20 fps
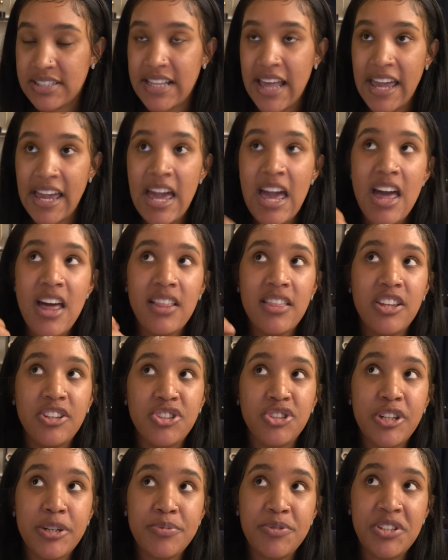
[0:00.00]
Like the
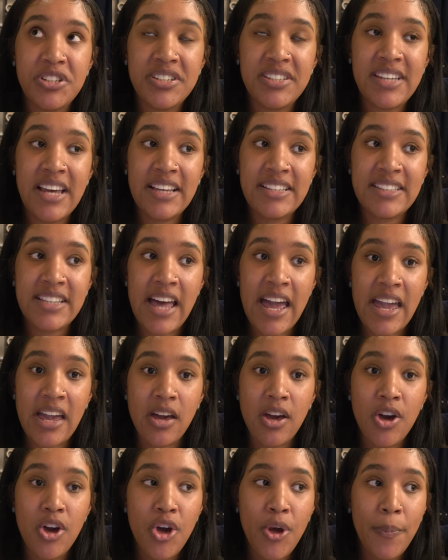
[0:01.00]
scripture says, like
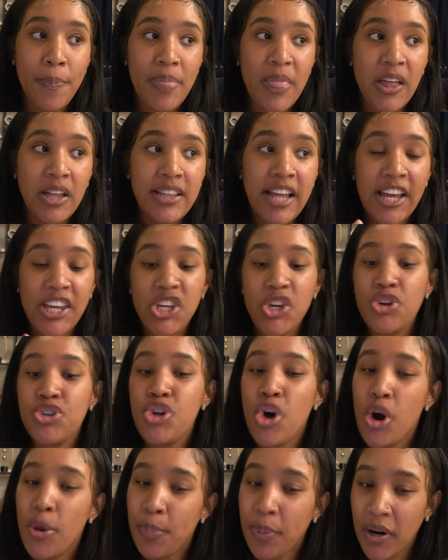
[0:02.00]
you'll
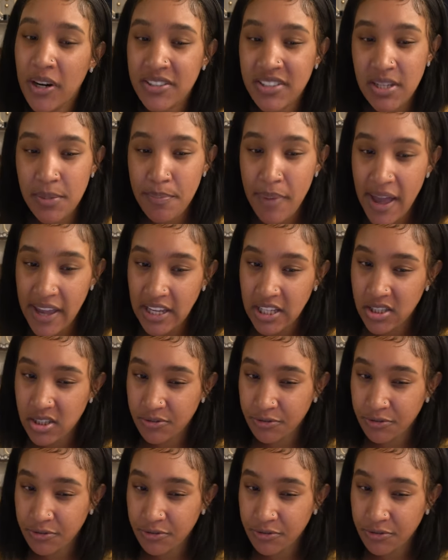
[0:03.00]
know a person by his